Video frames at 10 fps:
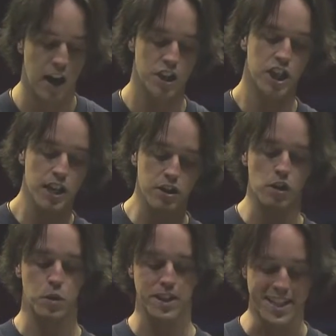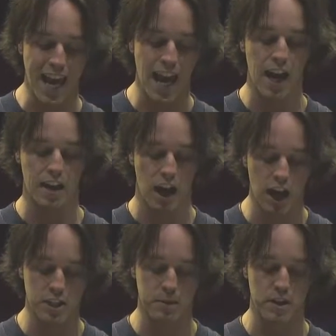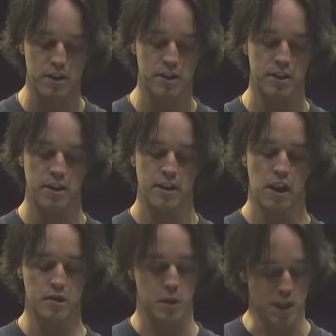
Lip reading: Shea is also a dad, a husband, also a